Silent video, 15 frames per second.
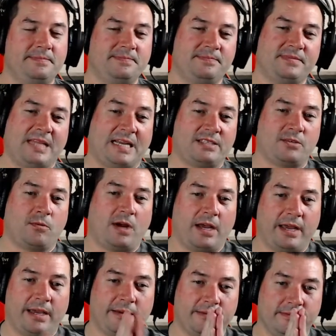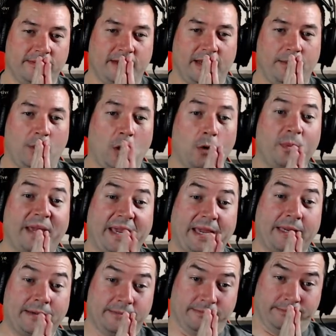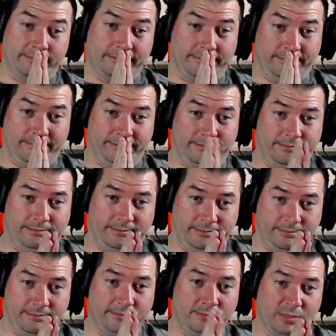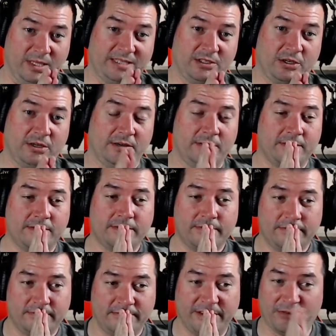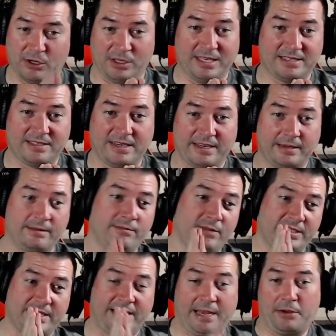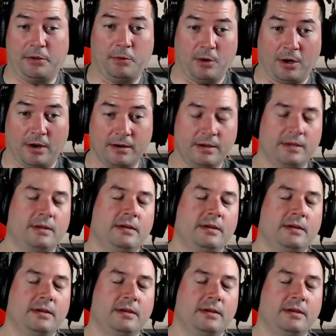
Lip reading: That's why I'm hoping Blizzard, if you're listening, which I doubt you are,